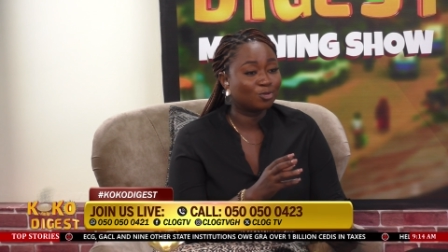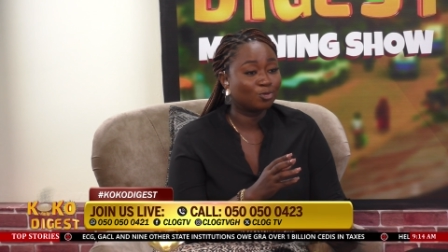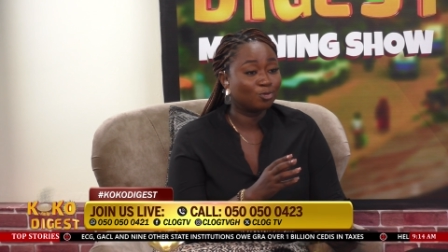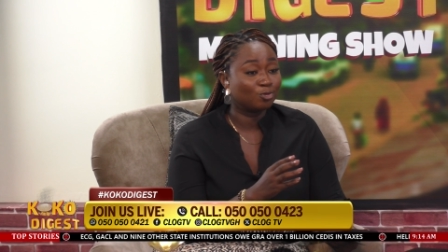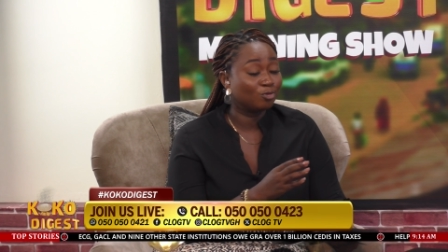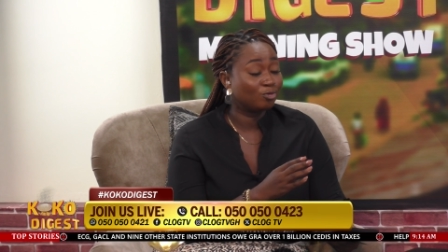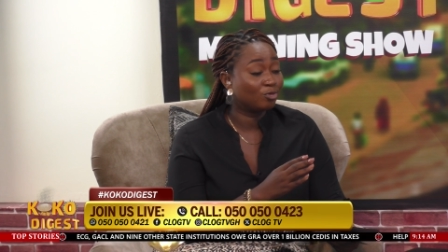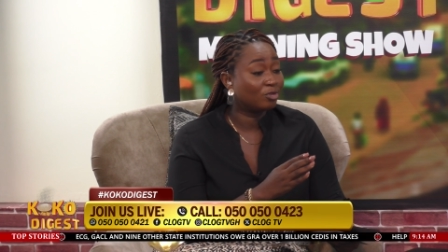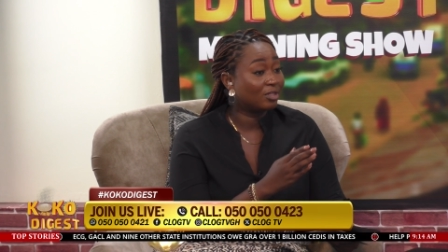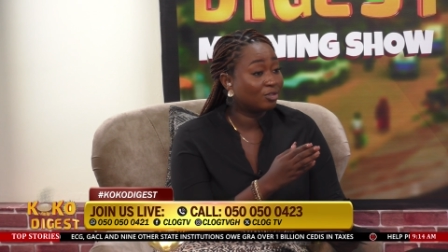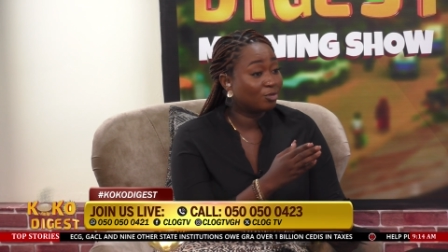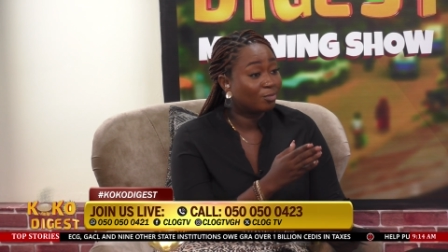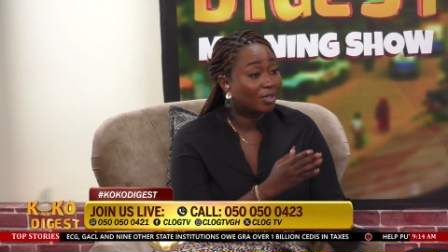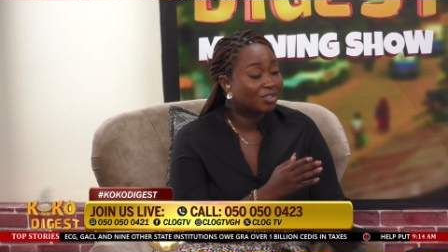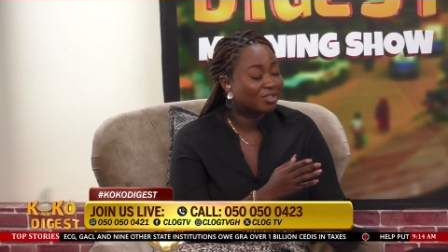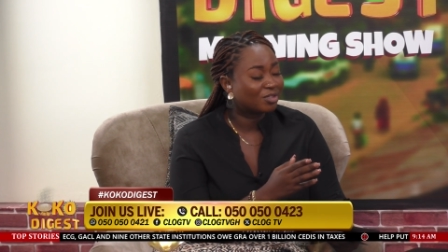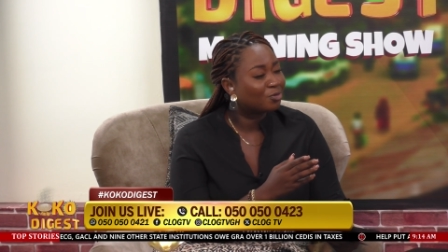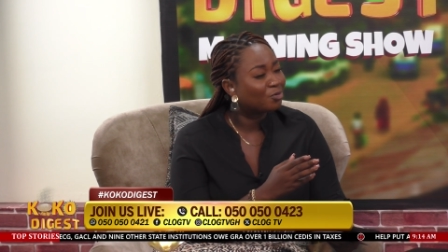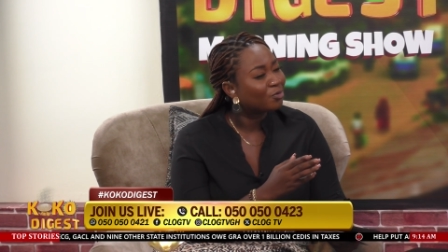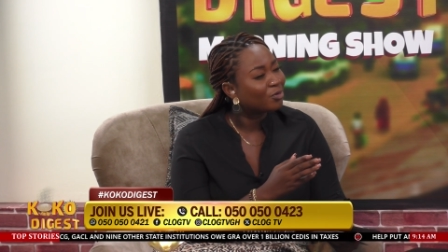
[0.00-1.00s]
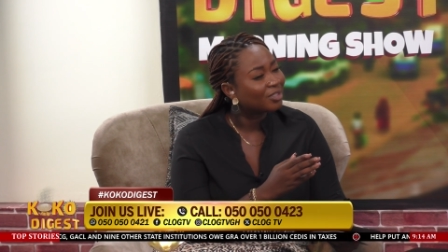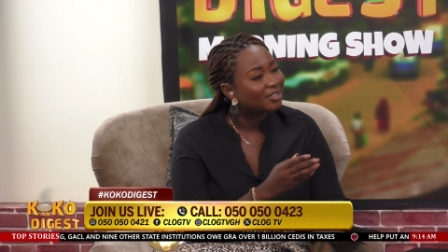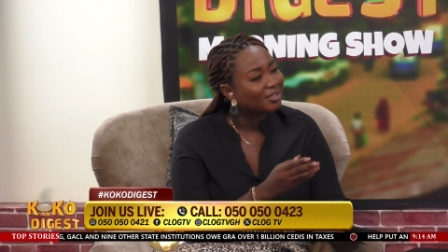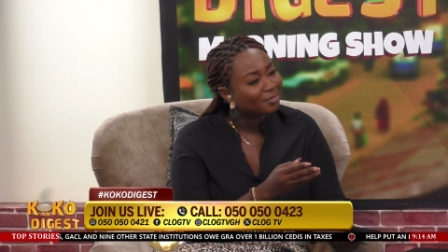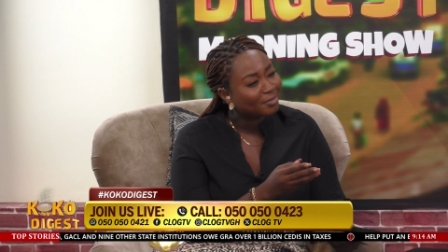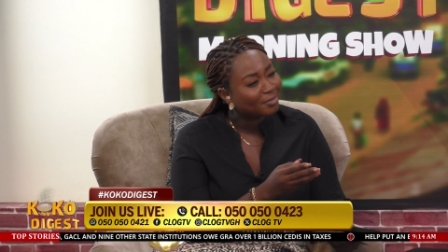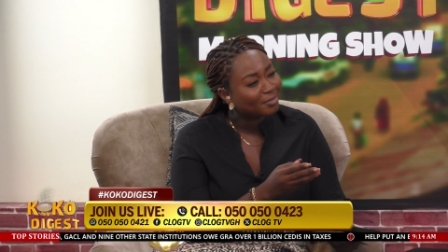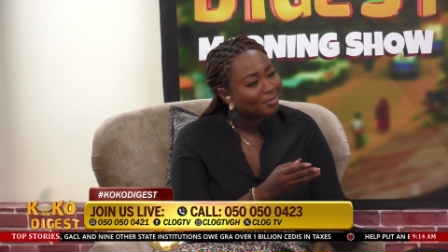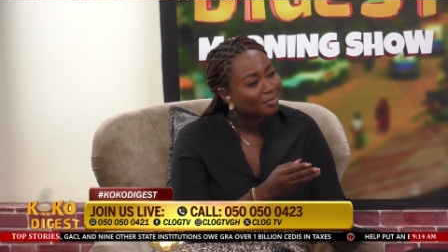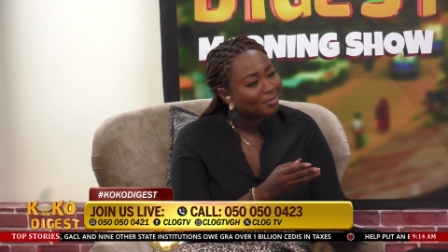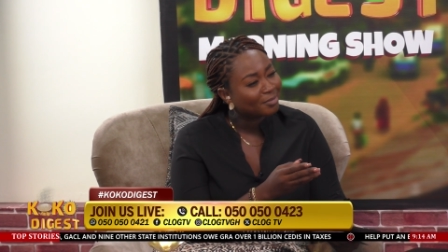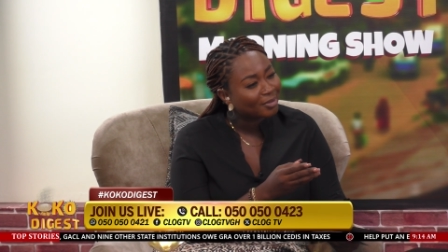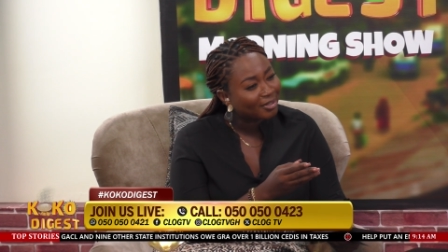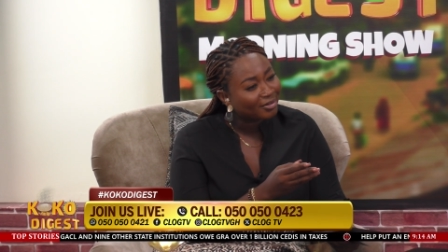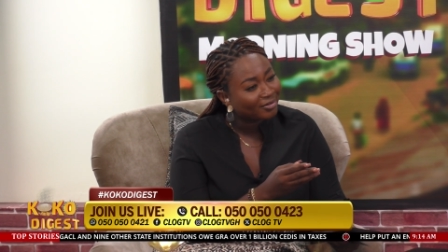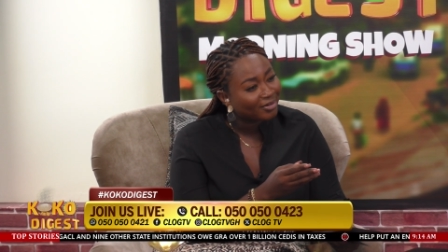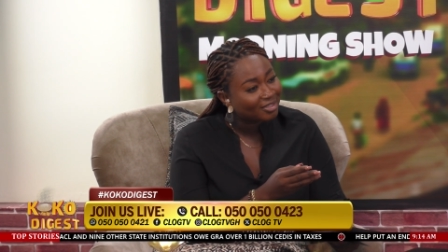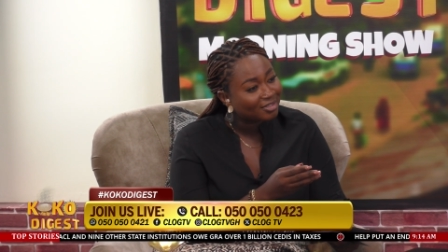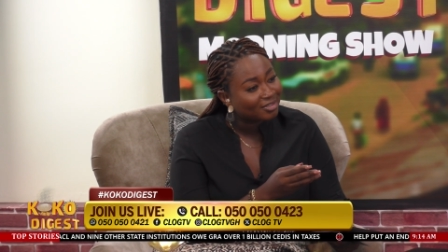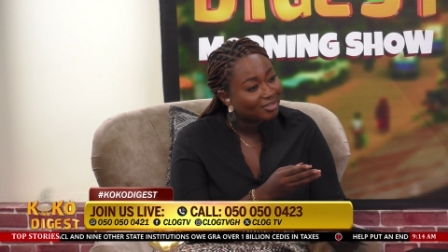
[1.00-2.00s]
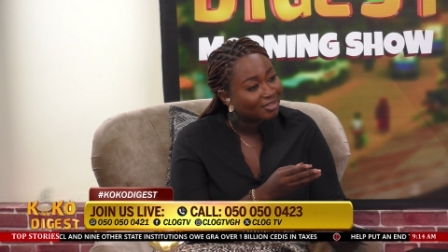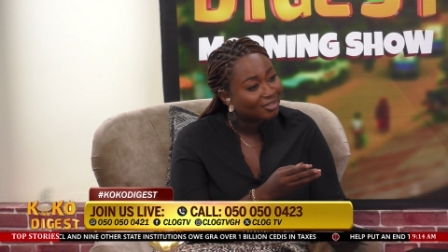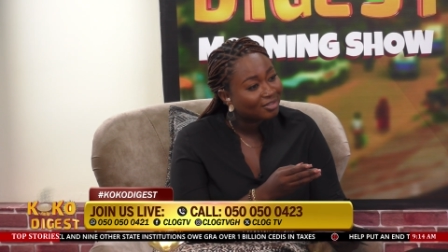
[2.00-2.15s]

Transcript: school you mentioned Okweteman, oh, right?